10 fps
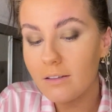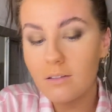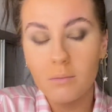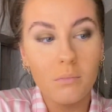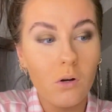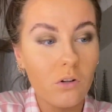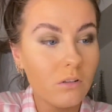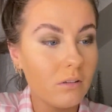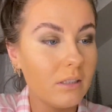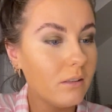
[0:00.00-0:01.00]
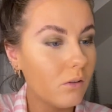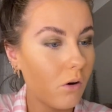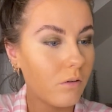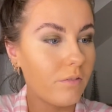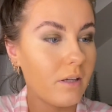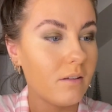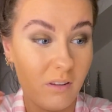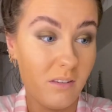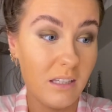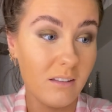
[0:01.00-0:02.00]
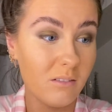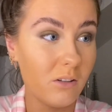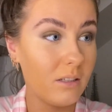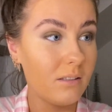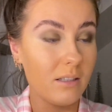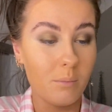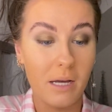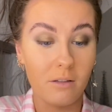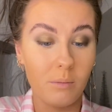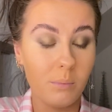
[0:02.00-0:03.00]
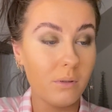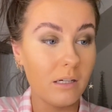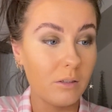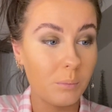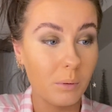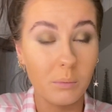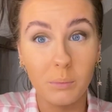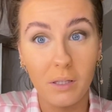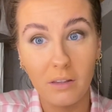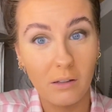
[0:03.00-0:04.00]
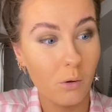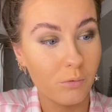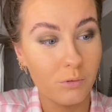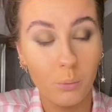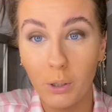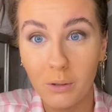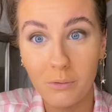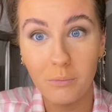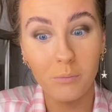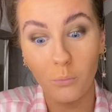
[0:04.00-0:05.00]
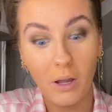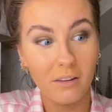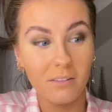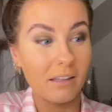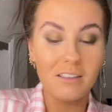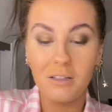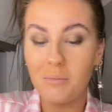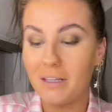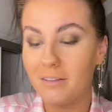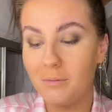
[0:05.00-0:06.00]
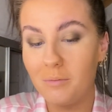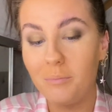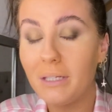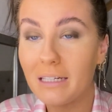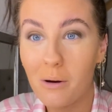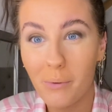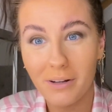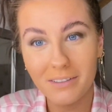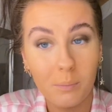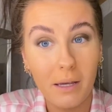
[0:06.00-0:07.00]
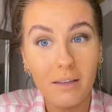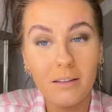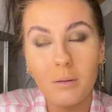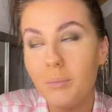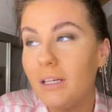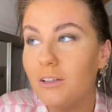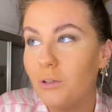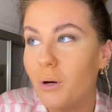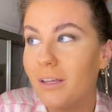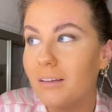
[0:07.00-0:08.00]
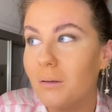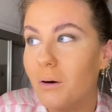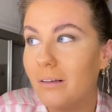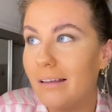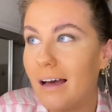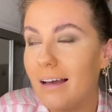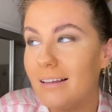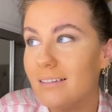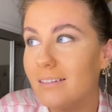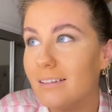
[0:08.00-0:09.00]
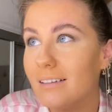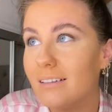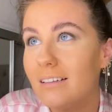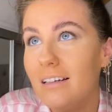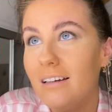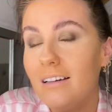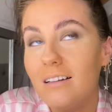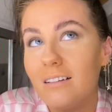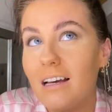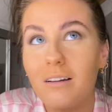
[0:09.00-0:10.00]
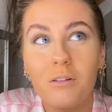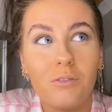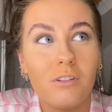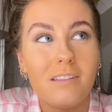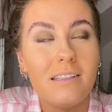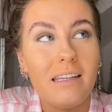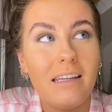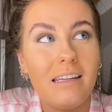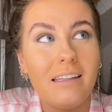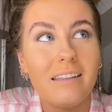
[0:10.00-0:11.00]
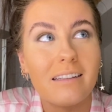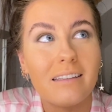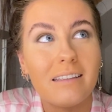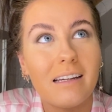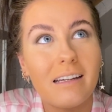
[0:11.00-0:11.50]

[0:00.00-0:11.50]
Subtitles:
small little office. Like, honestly, the best people I could probably think of to work with. Like, to miss being at work, despite me enjoying the long lies and the lack of routine and